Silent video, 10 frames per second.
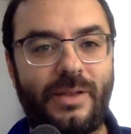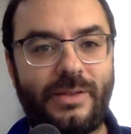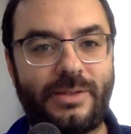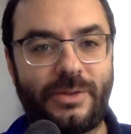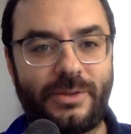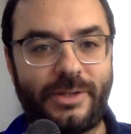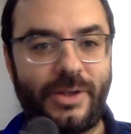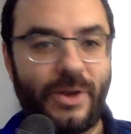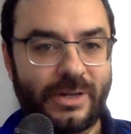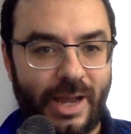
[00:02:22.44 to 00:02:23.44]
So the New
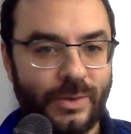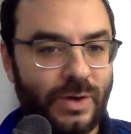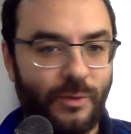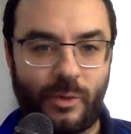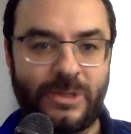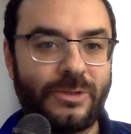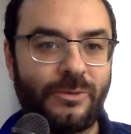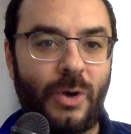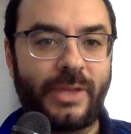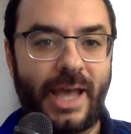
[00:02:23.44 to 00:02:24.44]
York Times, whoever
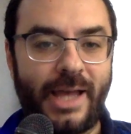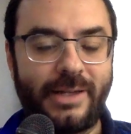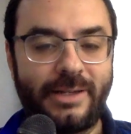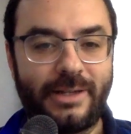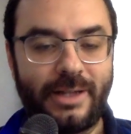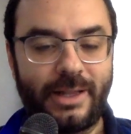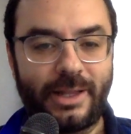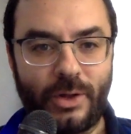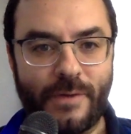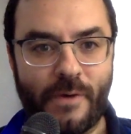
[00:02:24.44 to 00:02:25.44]
wrote that
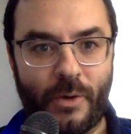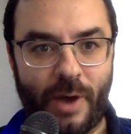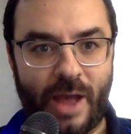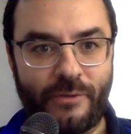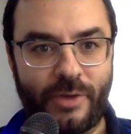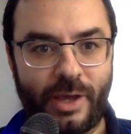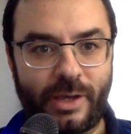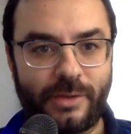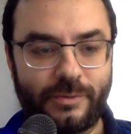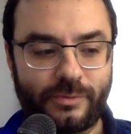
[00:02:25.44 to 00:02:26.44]
little infographic,